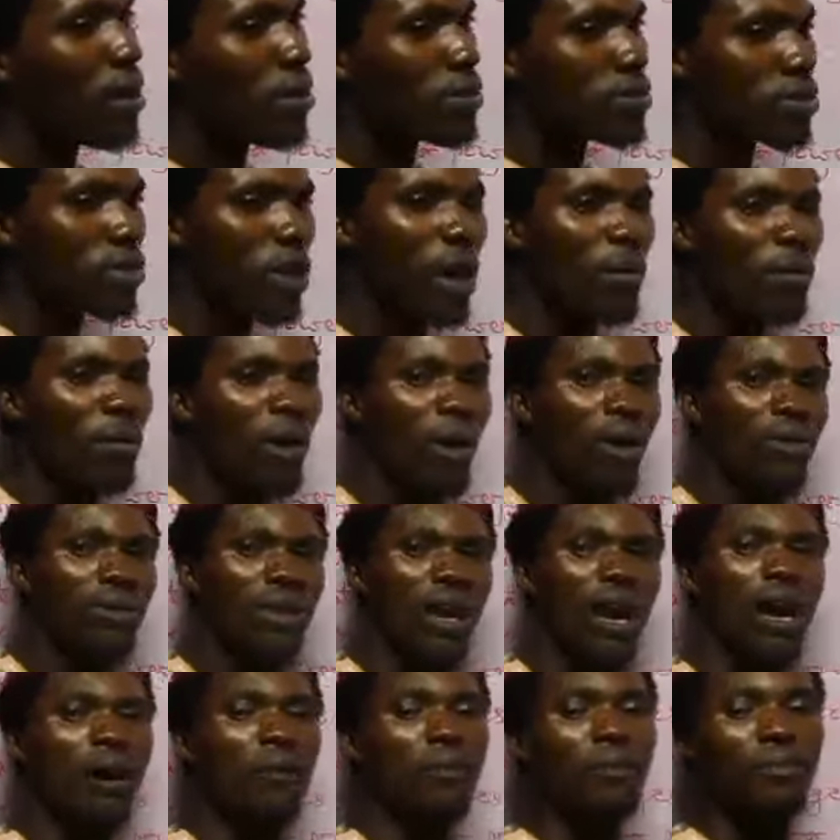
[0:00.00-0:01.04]
some
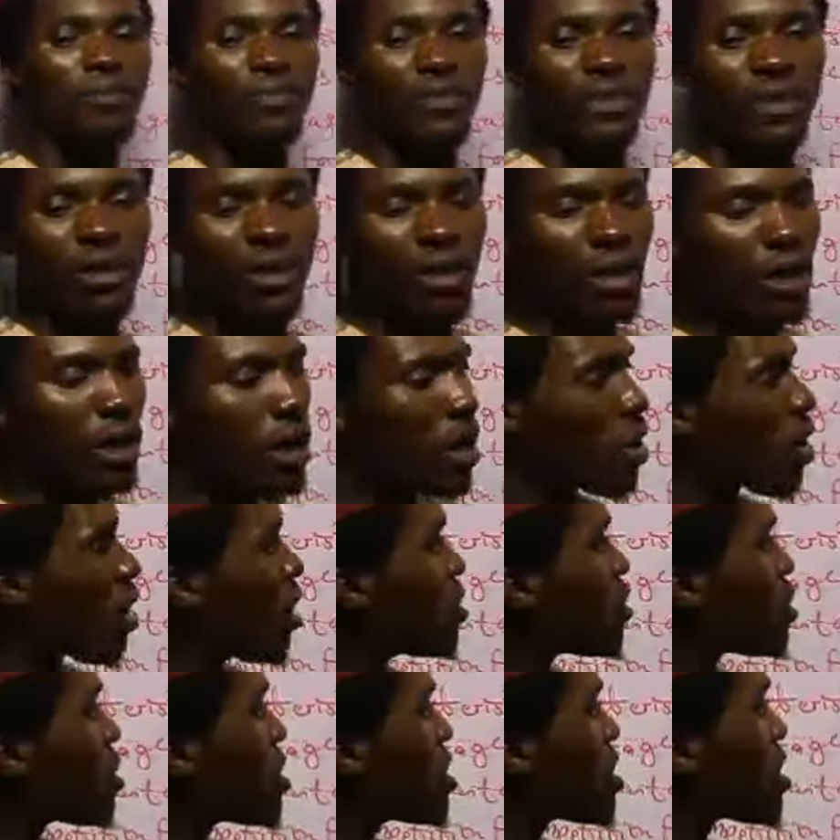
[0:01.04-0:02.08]
other
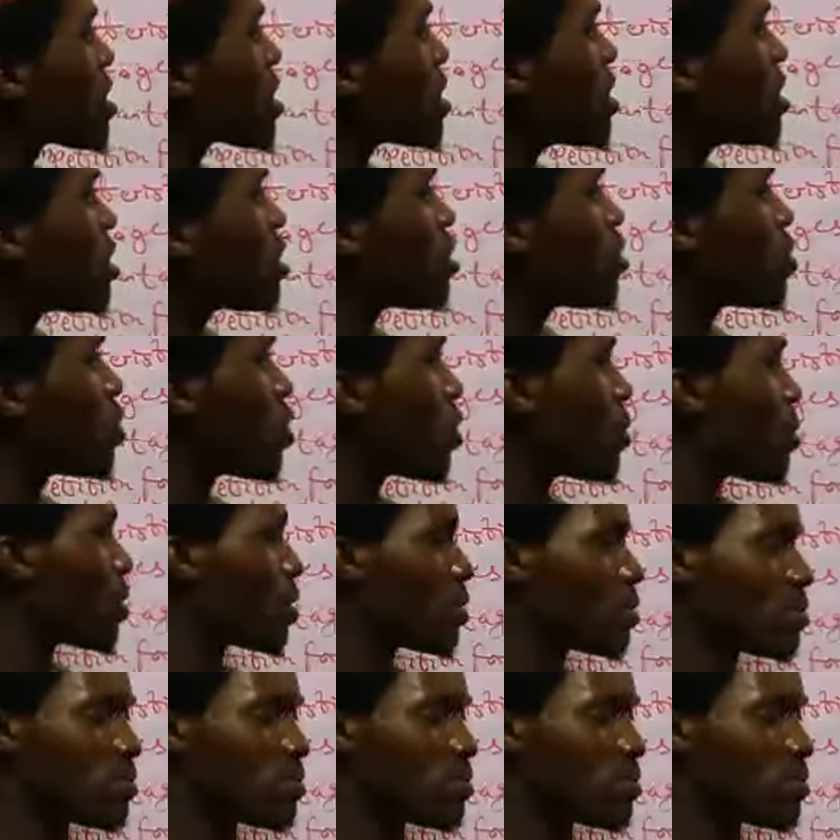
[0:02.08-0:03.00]
countries in Europe,